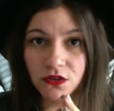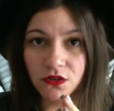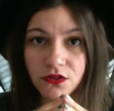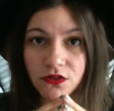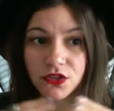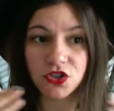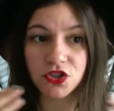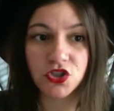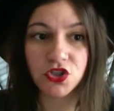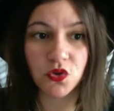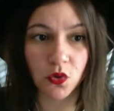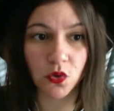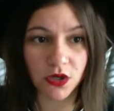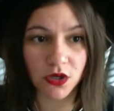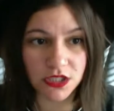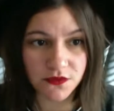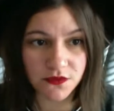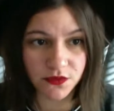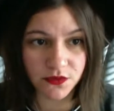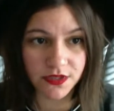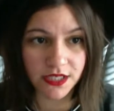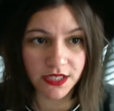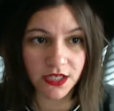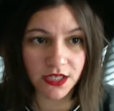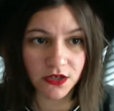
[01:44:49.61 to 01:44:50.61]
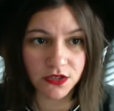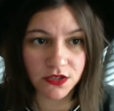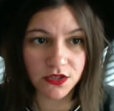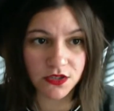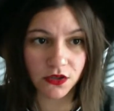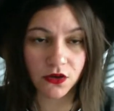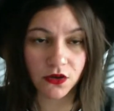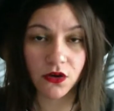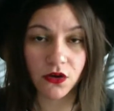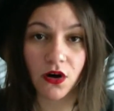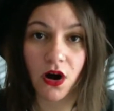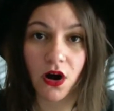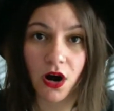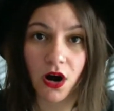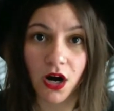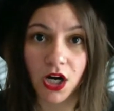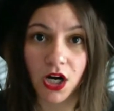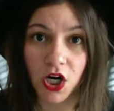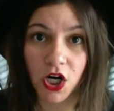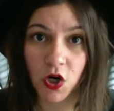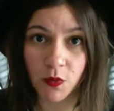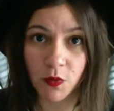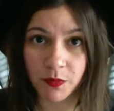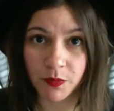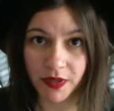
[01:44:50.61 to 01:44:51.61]
the doors for the inner circle are
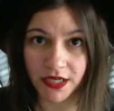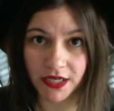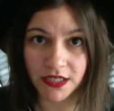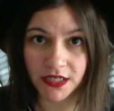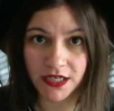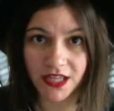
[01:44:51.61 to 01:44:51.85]
open.